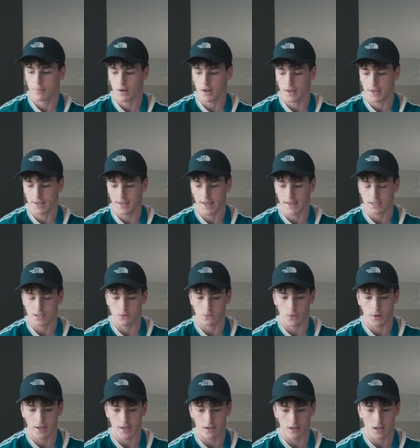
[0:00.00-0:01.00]
But next
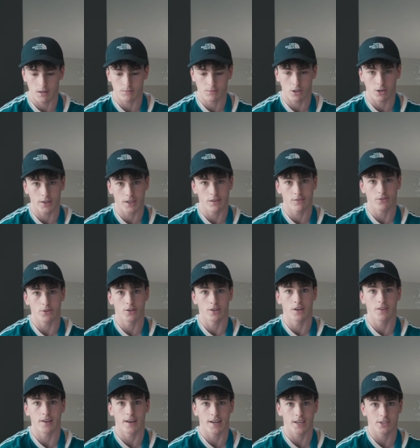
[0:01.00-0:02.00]
week I'm going in for
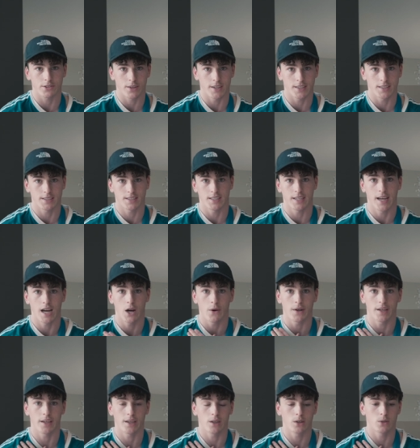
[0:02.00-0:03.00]
another x-ray to see how
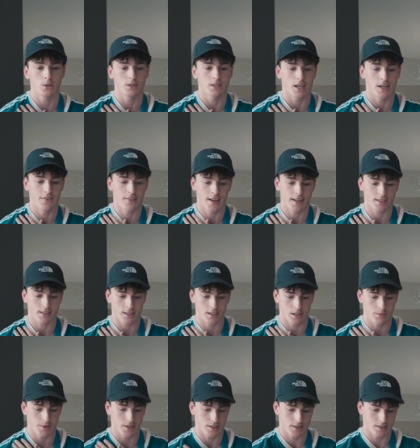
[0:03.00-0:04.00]
it heals, and that's
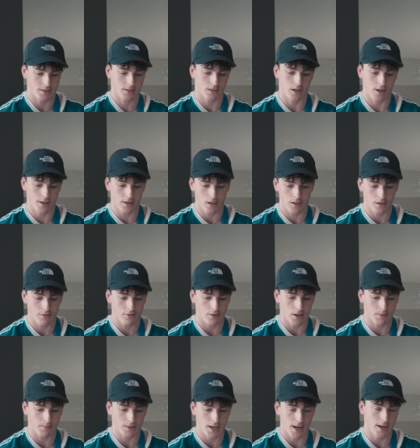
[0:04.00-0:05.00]
going to be the decider if
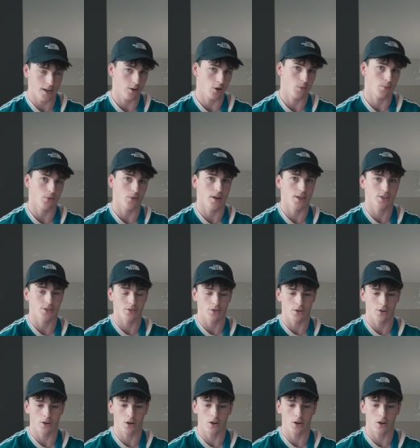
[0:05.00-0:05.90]
I'm getting an operation or